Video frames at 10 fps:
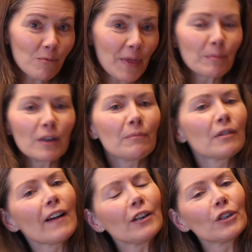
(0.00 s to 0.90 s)
when the print
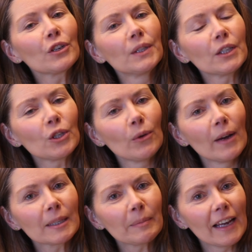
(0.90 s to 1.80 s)
provider uses
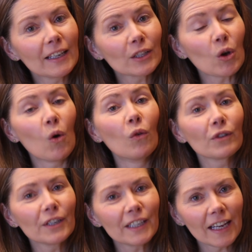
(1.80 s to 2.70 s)
USPS
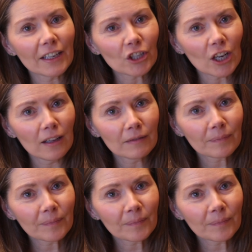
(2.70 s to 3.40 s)
over DHL,